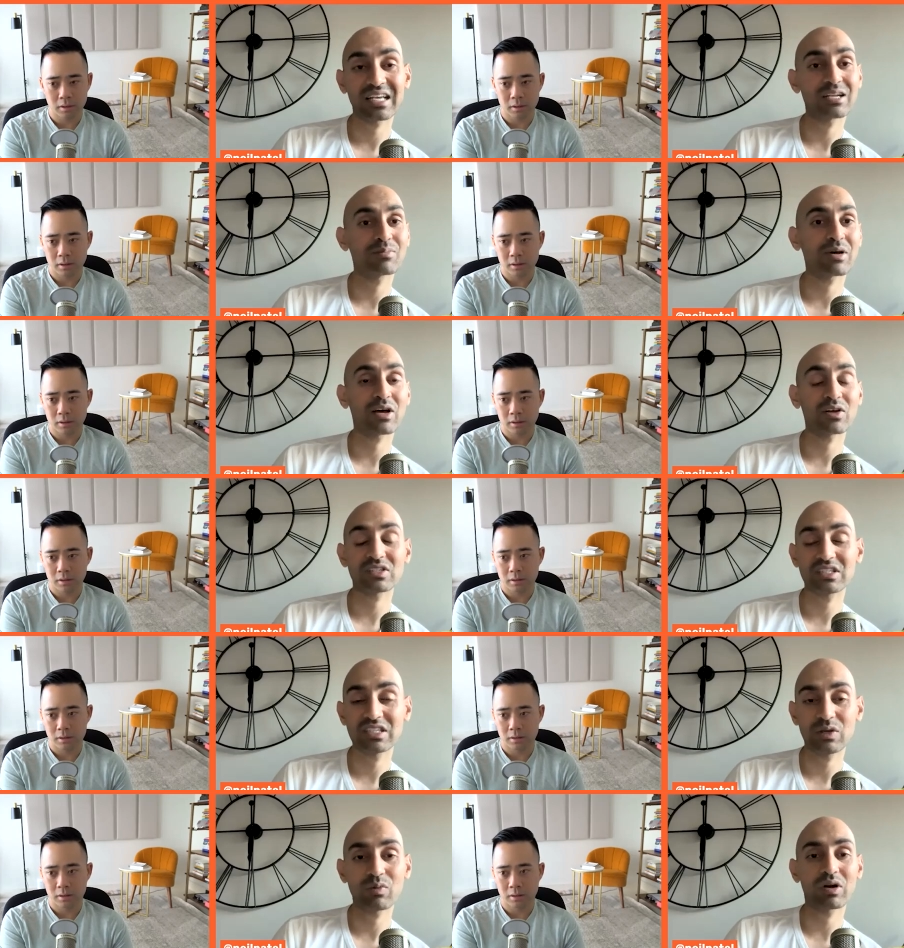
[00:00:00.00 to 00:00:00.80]
Speaker 1: send them
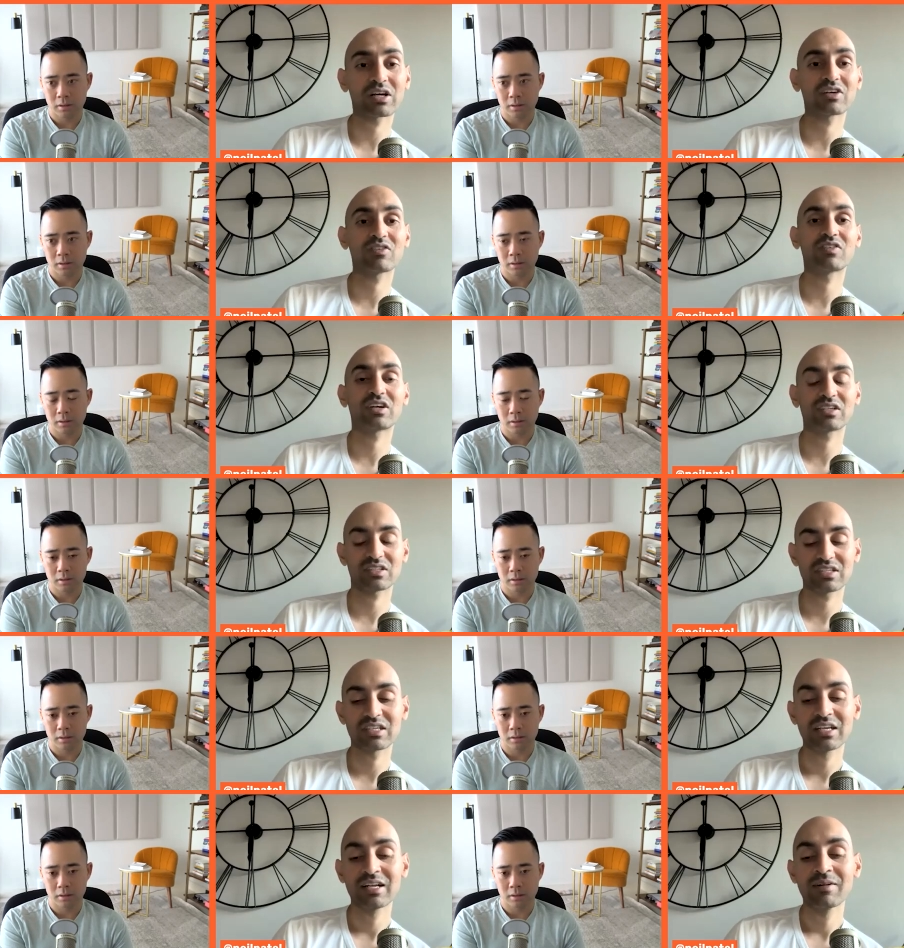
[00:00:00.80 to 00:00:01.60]
out, see what
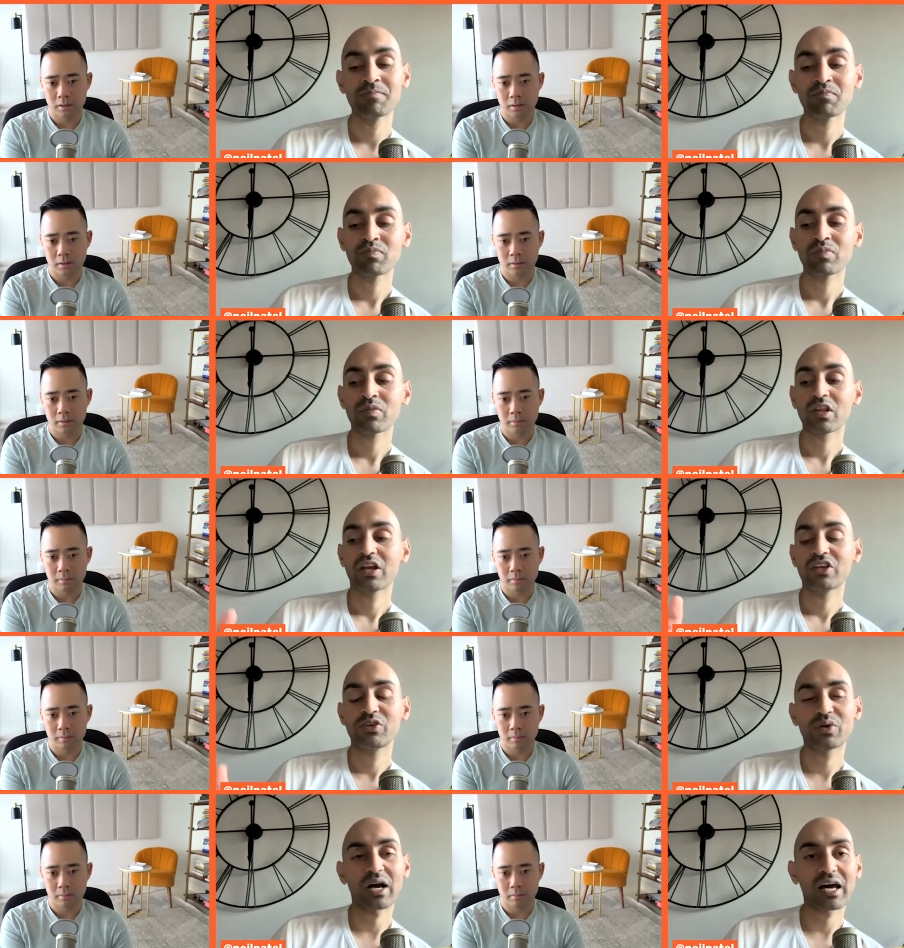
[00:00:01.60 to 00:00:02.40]
converts.
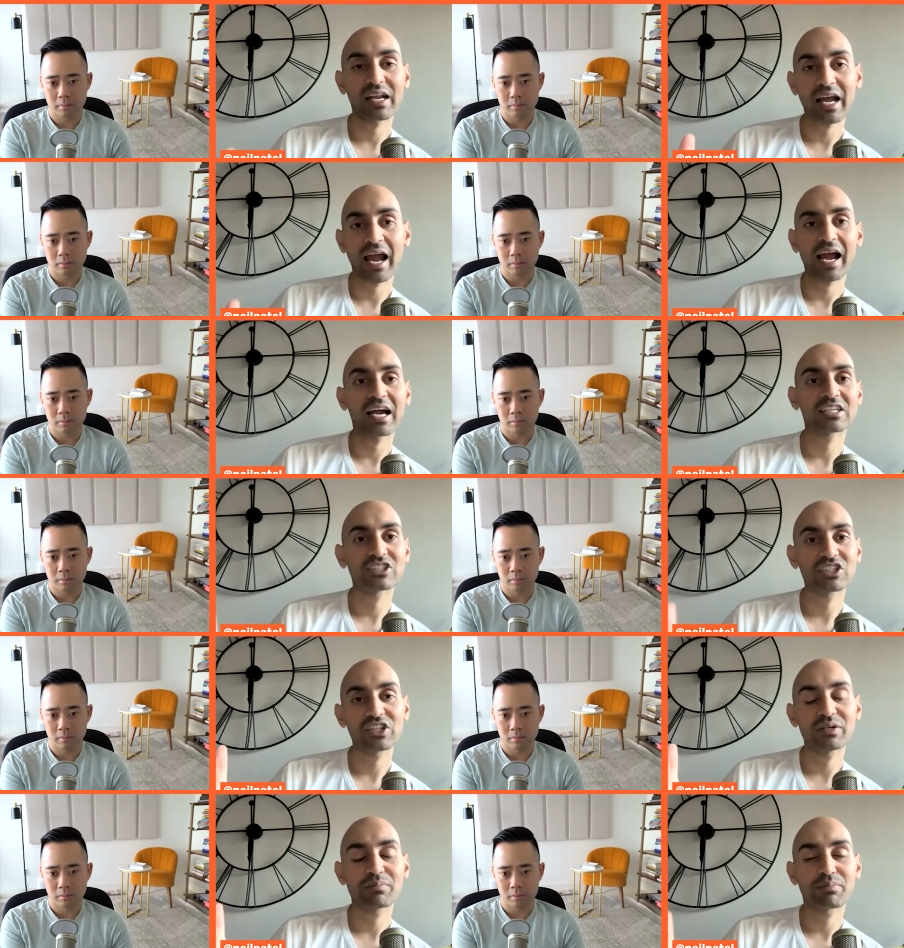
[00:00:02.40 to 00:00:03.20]
You got to
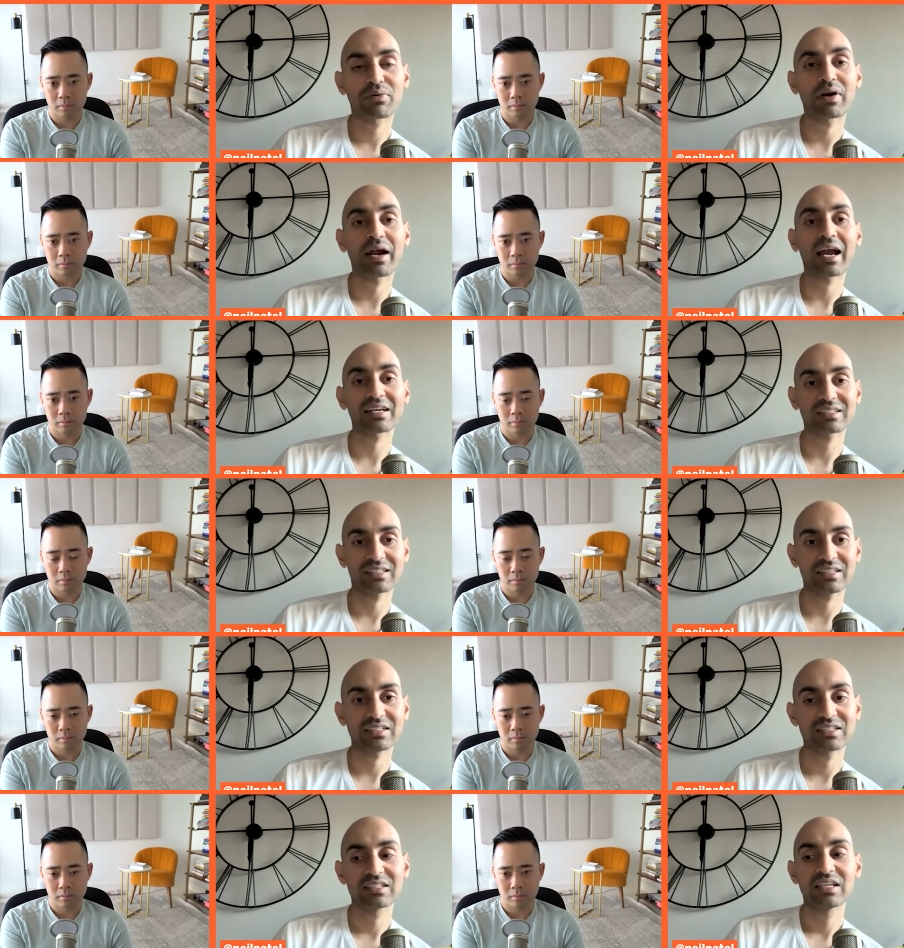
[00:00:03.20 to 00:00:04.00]
actually
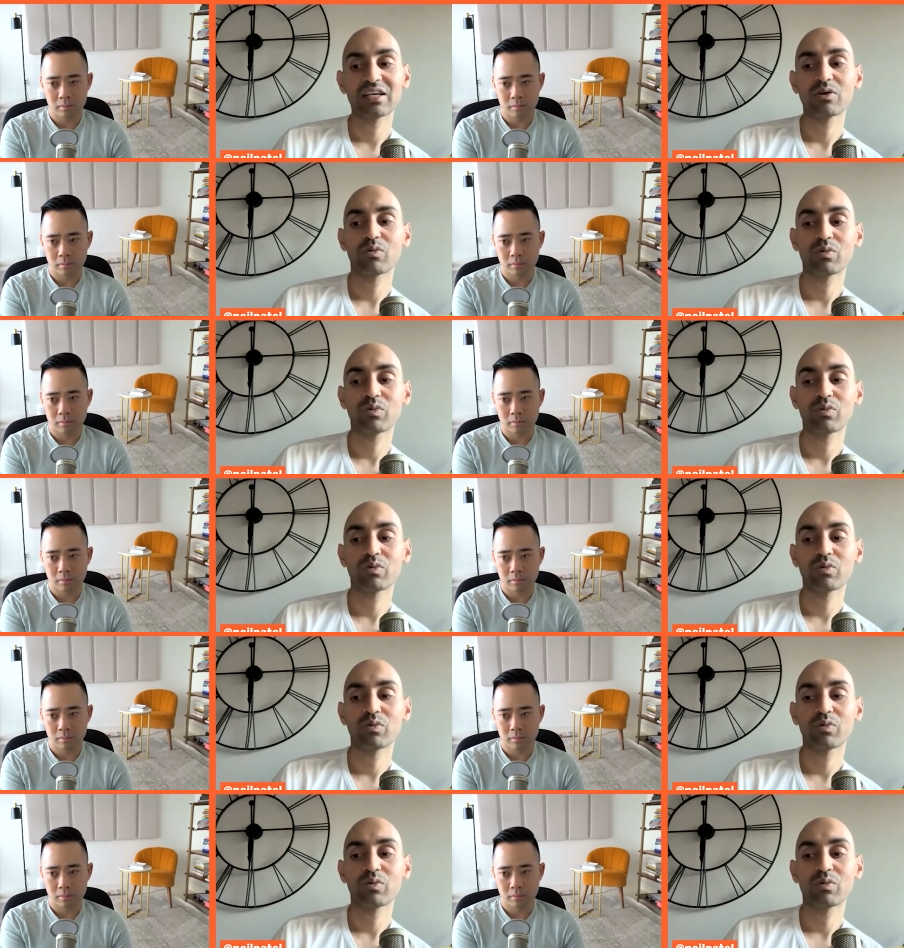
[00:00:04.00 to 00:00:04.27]
practice.